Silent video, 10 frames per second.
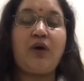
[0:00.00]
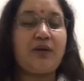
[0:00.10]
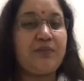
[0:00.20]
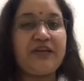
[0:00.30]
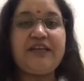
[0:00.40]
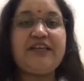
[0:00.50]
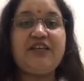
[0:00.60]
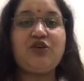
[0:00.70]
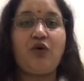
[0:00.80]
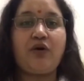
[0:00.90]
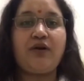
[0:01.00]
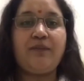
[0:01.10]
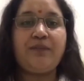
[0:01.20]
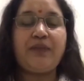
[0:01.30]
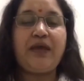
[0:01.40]
who are completely cured,
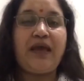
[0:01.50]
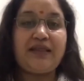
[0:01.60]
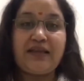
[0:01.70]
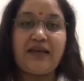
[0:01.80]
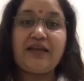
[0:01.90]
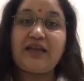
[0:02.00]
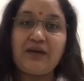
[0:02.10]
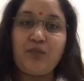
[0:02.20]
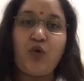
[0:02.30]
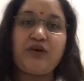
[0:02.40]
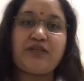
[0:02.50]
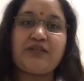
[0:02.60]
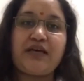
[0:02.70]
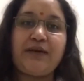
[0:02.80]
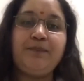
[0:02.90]
and then at that point
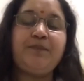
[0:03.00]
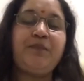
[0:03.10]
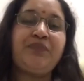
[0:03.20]
in time,